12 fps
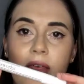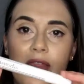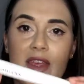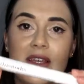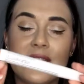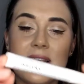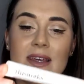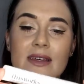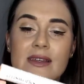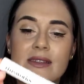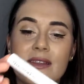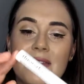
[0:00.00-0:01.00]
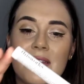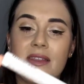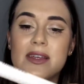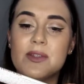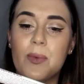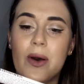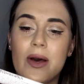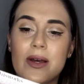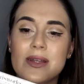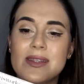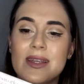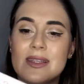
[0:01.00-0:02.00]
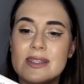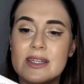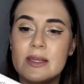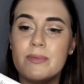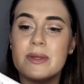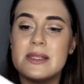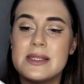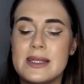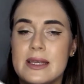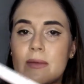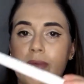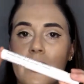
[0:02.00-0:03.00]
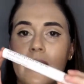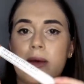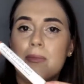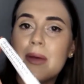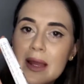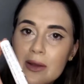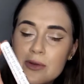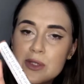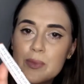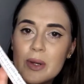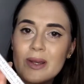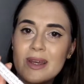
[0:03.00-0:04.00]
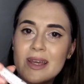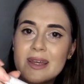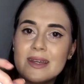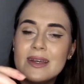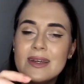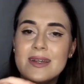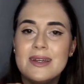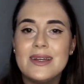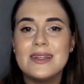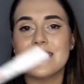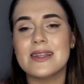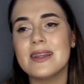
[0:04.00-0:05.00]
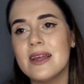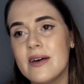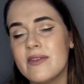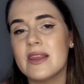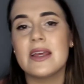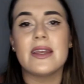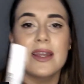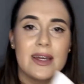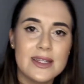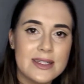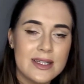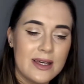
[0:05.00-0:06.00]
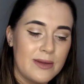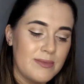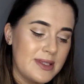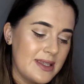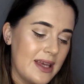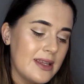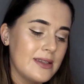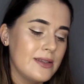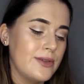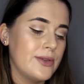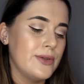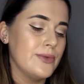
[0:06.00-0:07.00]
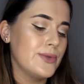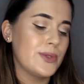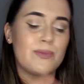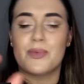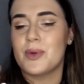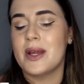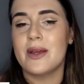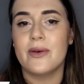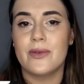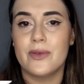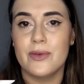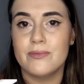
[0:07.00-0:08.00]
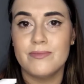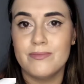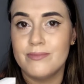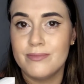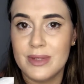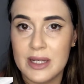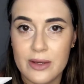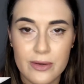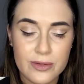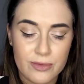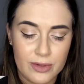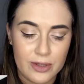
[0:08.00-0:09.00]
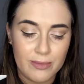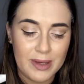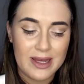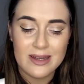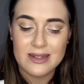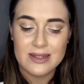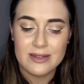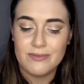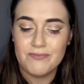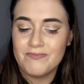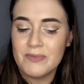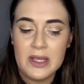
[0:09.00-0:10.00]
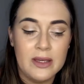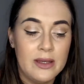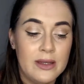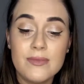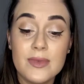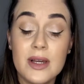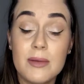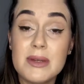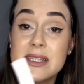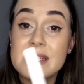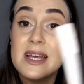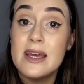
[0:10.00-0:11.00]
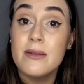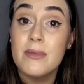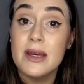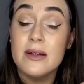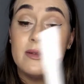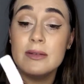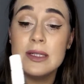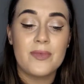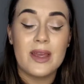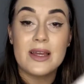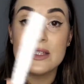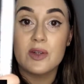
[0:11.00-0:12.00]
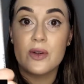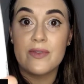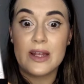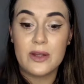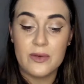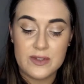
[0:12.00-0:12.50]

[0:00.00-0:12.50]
This is the This Works Deep Sleep Pillow Spray. It's a lovely nighttime scent. You spray it on your pillows or on your bed. And it's 10ml. It's got a value of